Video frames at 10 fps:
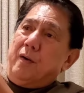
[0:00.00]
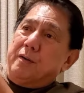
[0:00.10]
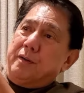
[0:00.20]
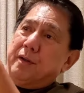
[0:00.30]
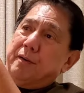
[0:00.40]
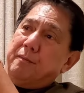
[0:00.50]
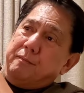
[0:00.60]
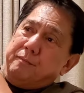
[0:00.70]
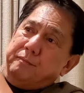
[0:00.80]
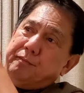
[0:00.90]
on the
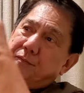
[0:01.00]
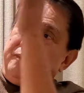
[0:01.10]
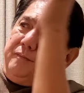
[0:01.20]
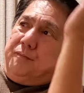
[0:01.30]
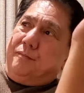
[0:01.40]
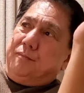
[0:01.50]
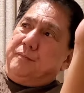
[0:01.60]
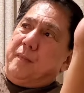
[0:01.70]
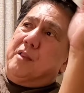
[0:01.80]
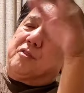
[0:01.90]

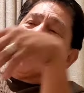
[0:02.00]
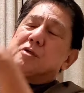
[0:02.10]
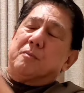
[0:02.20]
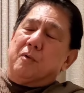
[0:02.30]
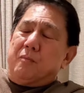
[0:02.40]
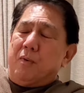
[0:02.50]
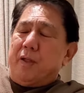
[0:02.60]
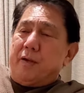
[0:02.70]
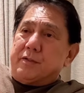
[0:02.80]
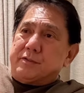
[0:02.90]
untouchable
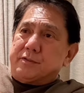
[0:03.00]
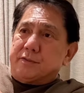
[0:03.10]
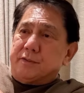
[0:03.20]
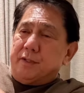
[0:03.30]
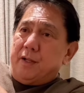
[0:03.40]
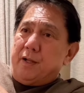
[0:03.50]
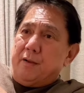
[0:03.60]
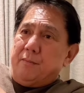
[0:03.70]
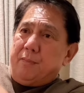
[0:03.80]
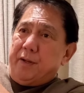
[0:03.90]
players
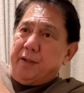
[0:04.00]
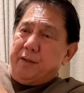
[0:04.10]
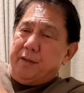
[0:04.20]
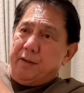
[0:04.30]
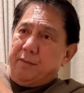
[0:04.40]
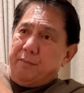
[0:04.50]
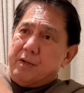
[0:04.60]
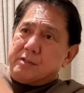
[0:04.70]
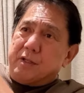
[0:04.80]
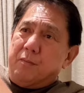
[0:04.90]
uh, by the
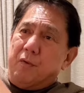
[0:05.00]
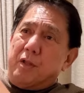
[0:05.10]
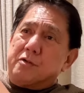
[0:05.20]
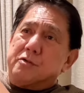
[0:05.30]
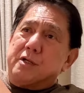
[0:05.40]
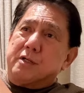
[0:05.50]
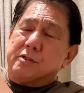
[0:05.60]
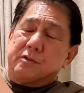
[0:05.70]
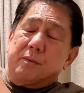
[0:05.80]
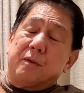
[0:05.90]
Basketball
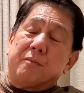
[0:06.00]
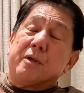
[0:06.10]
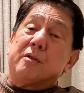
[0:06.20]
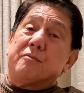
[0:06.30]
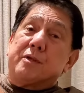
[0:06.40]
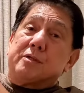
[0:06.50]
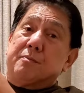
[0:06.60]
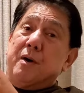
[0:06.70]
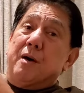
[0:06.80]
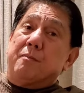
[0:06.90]
Association of the Philippines,
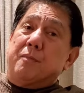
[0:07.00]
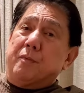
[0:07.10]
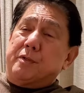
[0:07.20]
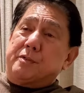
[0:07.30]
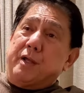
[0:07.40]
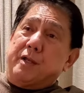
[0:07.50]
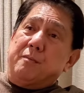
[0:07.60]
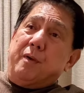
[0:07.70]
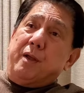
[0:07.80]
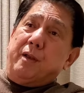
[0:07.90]
BAP, who is
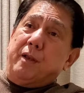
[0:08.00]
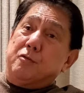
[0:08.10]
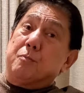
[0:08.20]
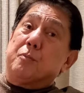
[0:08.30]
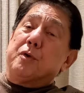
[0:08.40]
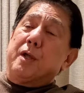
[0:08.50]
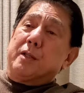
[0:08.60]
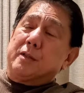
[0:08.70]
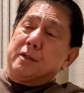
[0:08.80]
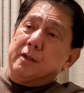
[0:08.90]
headed by Lito
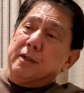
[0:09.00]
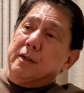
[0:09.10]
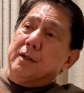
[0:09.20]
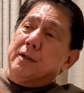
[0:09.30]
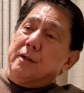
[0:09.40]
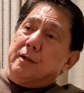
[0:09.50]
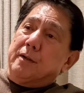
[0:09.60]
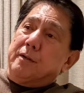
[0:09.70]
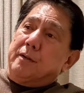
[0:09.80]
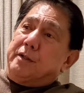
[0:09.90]
Puyat.
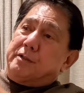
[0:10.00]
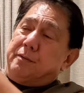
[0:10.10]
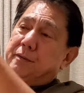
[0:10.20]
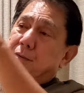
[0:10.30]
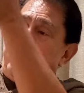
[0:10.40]
There's,